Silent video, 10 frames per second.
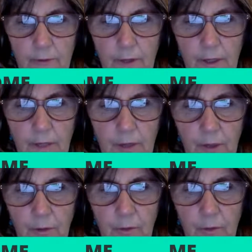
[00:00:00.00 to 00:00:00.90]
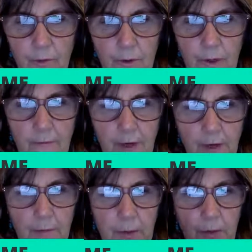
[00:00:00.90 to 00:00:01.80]
are giving you a
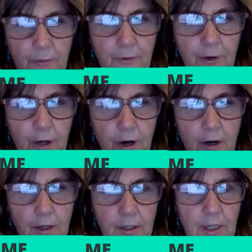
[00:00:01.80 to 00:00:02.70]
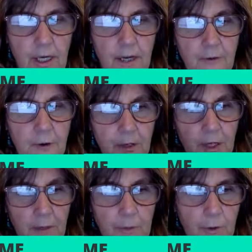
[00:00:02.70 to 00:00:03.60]
very beautiful charge. And I've
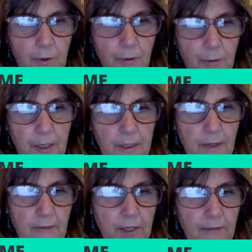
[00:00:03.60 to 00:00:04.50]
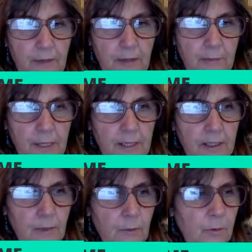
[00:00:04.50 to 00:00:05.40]
cooked on both because I've lived in
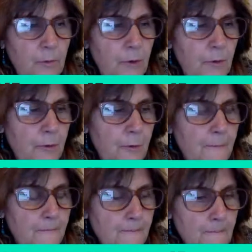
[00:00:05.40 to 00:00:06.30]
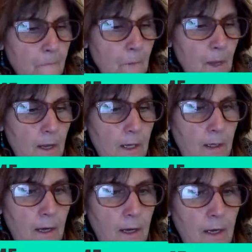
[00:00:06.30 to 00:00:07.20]
places with both.
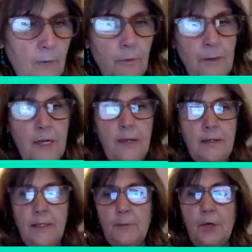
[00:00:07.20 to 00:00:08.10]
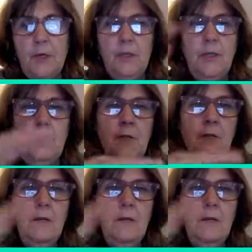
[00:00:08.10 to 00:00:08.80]
And I will buy a small little